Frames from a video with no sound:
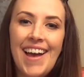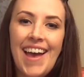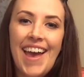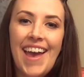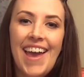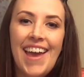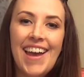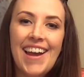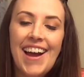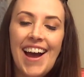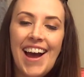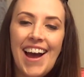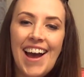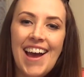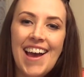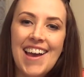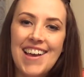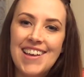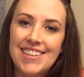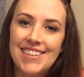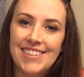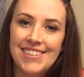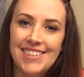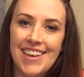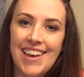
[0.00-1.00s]
Hey
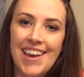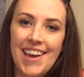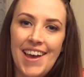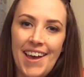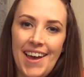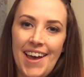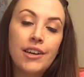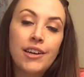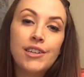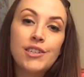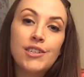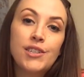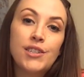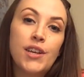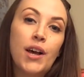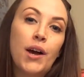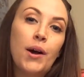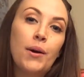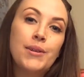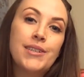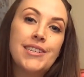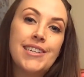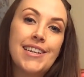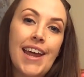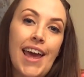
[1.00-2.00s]
guys!
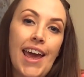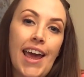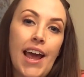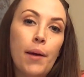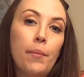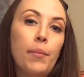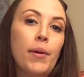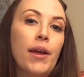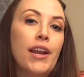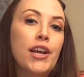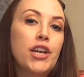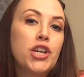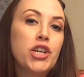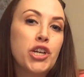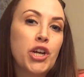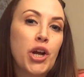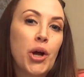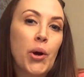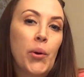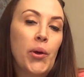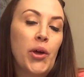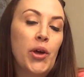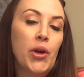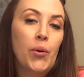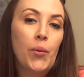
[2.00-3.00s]
So today I'm going to
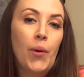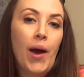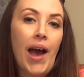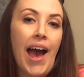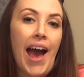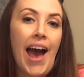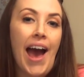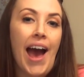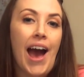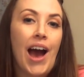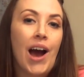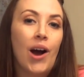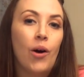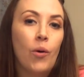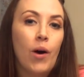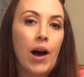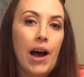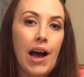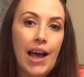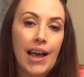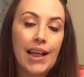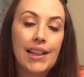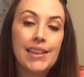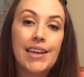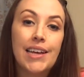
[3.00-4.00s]
show you how
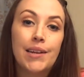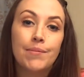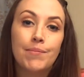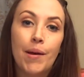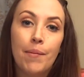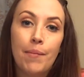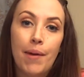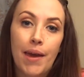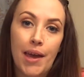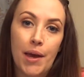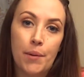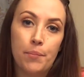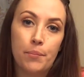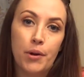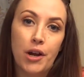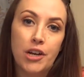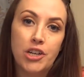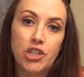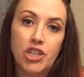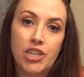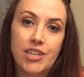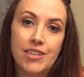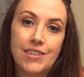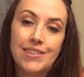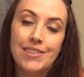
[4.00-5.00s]
I clean my makeup
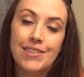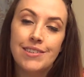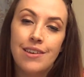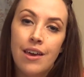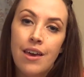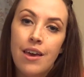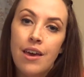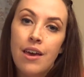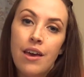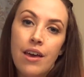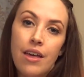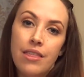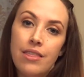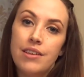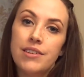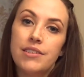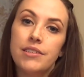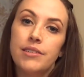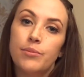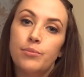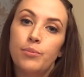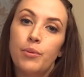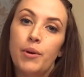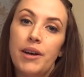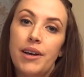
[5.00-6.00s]
brushes.
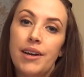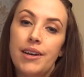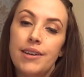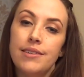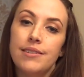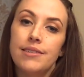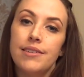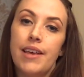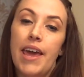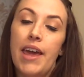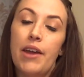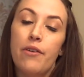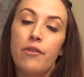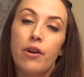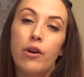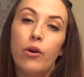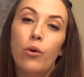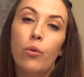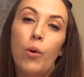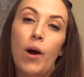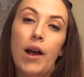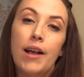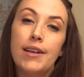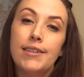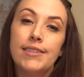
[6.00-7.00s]
This was a
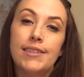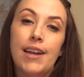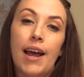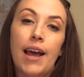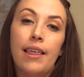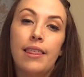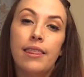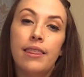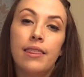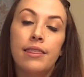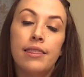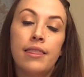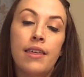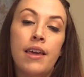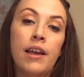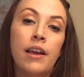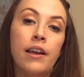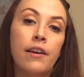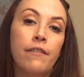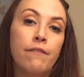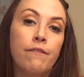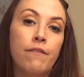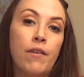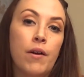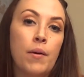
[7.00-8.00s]
request I
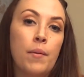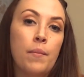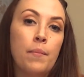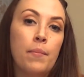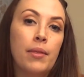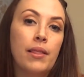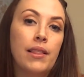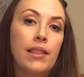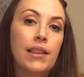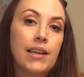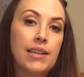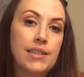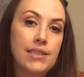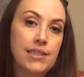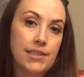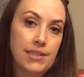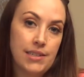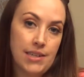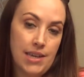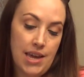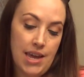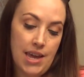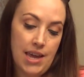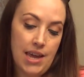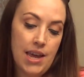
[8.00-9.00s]
think from
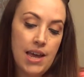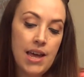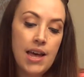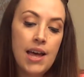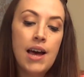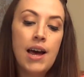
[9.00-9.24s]
Lindsay,